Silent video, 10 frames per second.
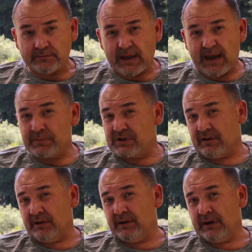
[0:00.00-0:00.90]

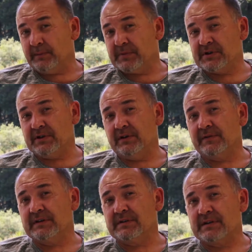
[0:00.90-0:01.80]
absolute lip
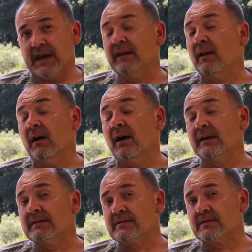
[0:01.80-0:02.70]
service and
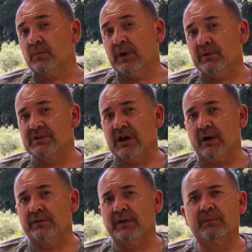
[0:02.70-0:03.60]
lies. We were
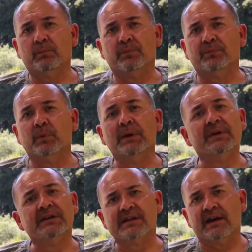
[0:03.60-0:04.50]
told that we'd
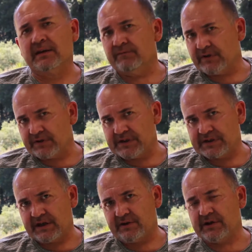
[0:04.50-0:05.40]
been taken very
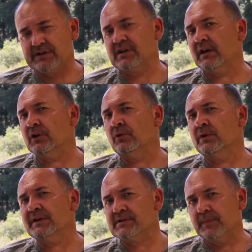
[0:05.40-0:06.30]
seriously and all
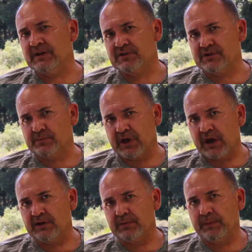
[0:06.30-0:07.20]
these measures were
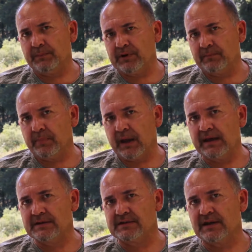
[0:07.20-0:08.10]
going to be put in
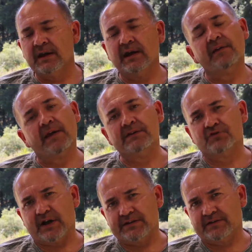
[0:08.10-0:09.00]
place, and they
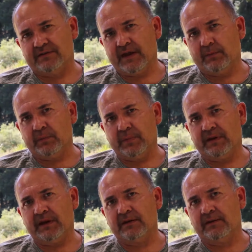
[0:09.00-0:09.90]
trusted that would be
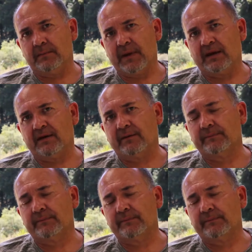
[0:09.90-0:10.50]
the end of the matter.